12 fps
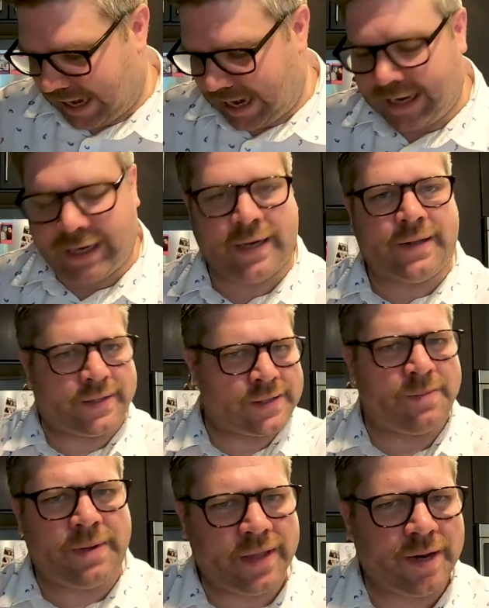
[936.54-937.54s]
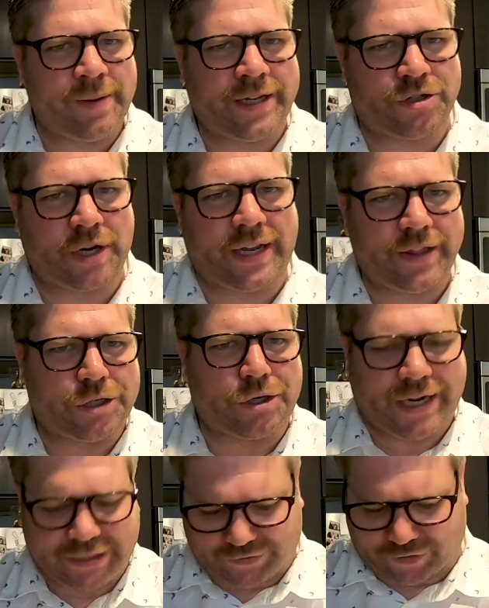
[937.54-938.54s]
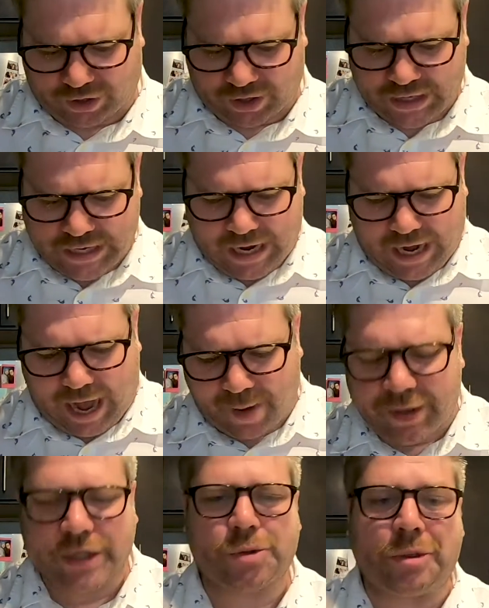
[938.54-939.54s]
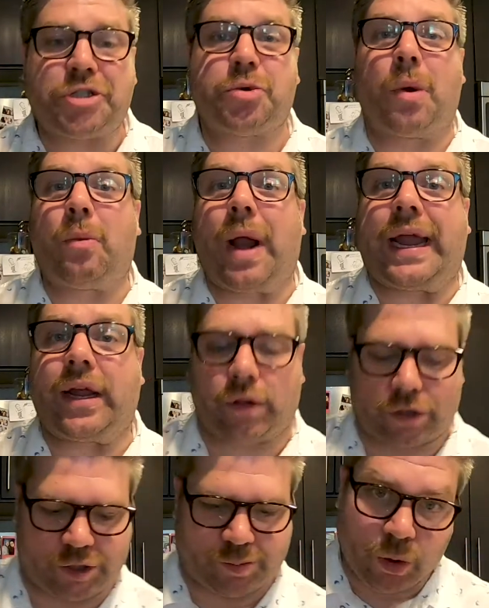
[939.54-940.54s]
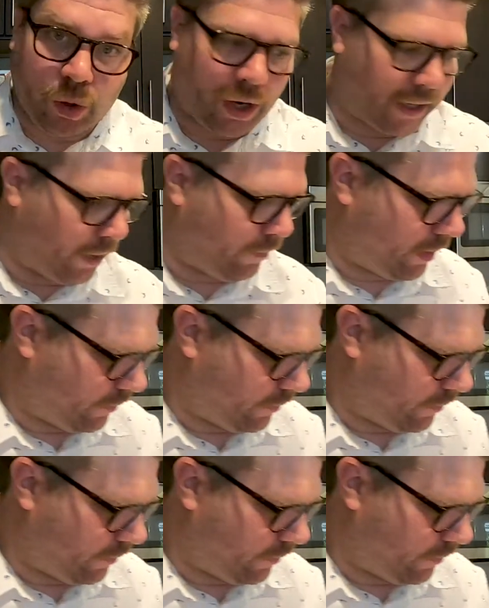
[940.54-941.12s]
and it's gonna be a little bit tricky to transfer. I'm gonna switch to a regular spoon. I'll get rid